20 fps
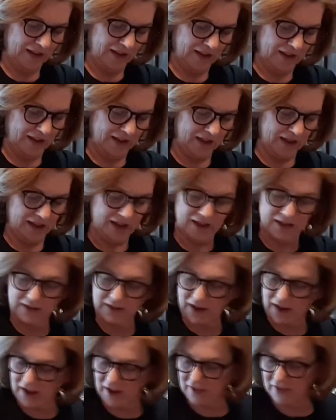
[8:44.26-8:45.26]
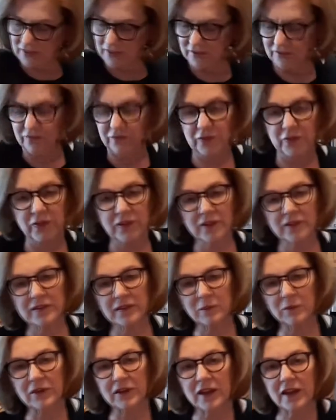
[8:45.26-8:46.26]
And I think for this,
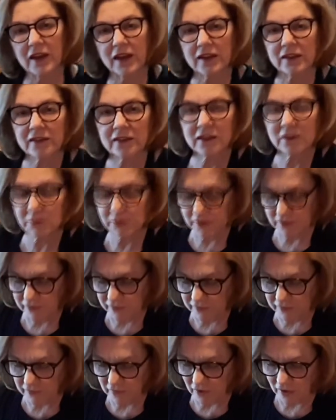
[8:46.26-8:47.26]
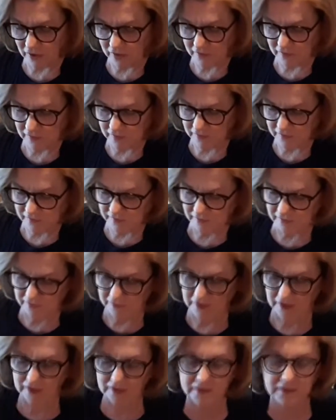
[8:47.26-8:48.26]
I'm going to add a little bit of salt.
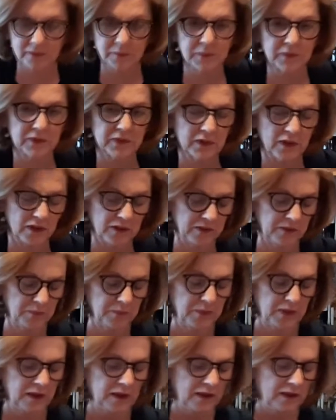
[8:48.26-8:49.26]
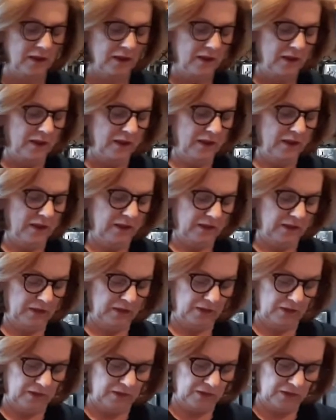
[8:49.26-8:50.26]
Got some salt in my
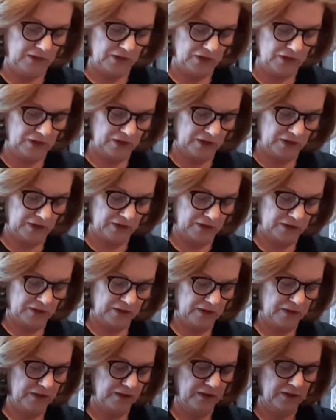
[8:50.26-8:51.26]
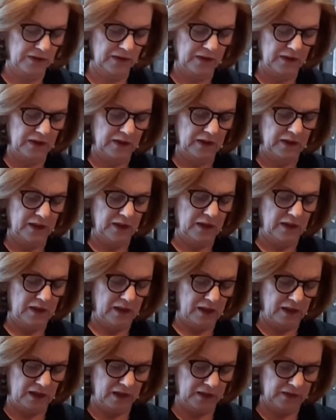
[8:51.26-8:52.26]
little dish here.
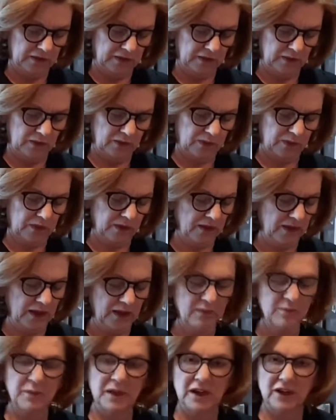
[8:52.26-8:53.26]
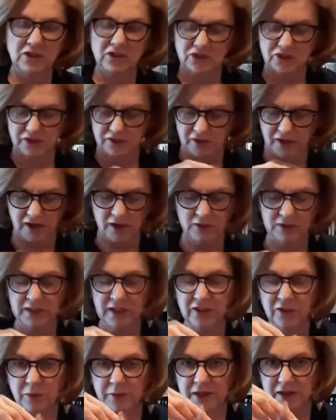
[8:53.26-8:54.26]
And so not much. I only
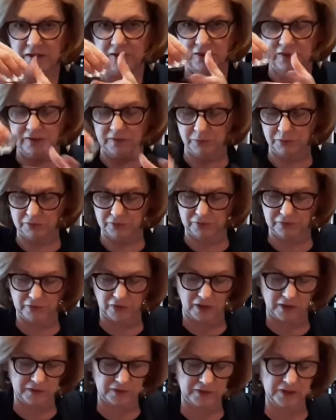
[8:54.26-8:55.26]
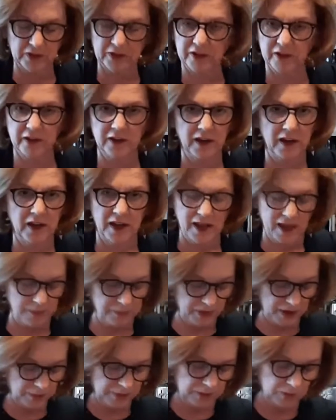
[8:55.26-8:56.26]
have about a teaspoon of salt in here. I
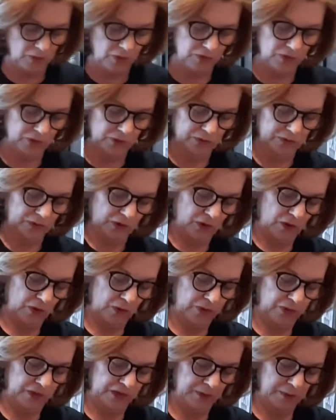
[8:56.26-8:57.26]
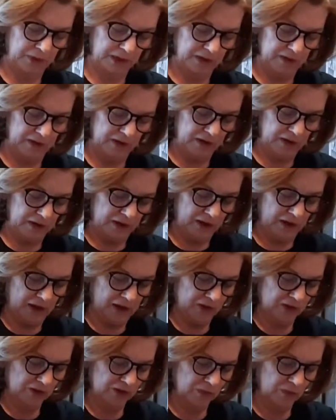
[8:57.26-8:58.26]
probably won't use the whole thing, but
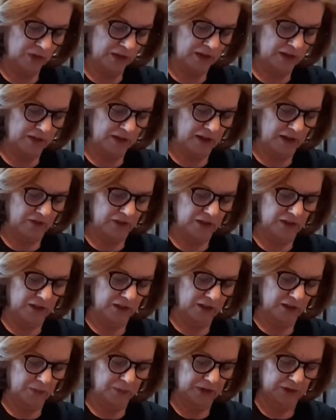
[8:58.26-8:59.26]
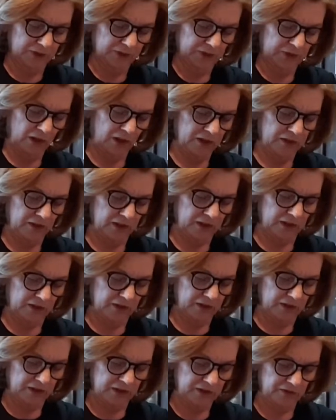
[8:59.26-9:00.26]
I just wanted to have a little bit of salt on
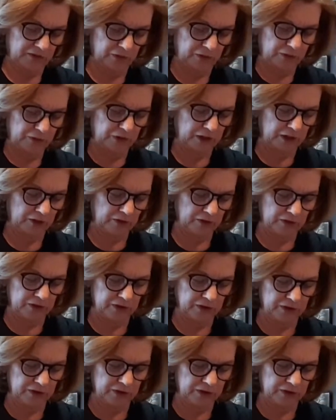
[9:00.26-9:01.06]
it for flavor.